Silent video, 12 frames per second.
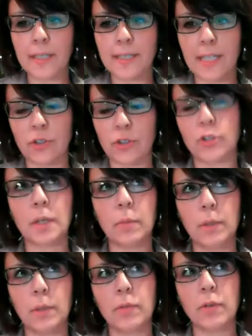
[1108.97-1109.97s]
training
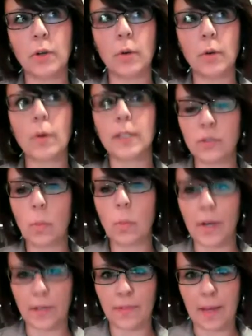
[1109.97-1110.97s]
sessions, or we record at
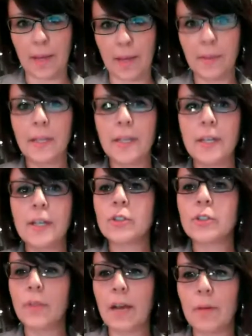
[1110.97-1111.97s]
least one of them.
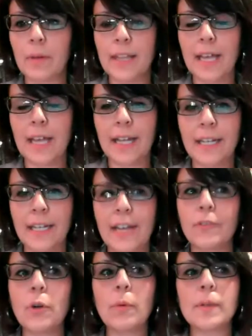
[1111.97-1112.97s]
So that way
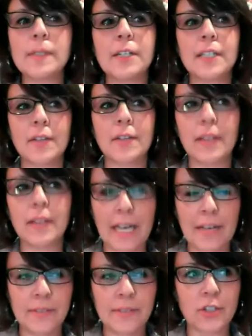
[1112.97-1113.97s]
then, if no one's there to give a
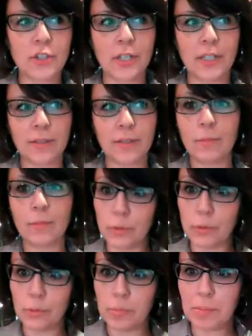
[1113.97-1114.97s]
live session,
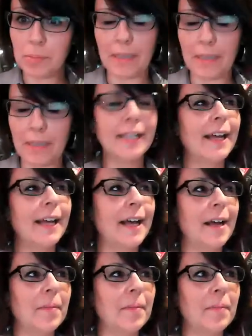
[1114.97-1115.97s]
which would be me,
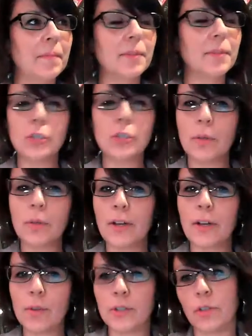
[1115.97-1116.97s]
the
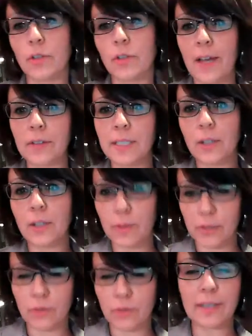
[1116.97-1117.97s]
student can always, or the faculty
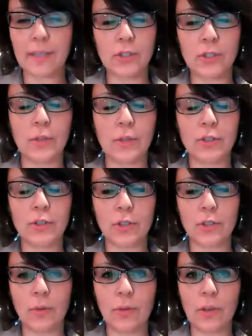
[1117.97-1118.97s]
can always direct the
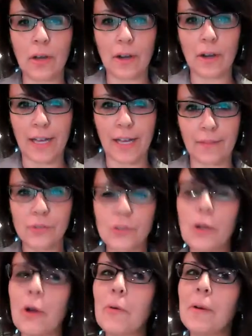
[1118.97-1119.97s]
student to the
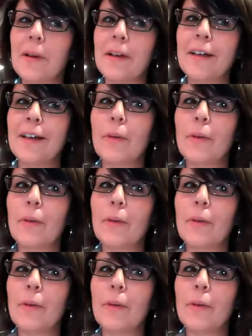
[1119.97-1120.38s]
archive. So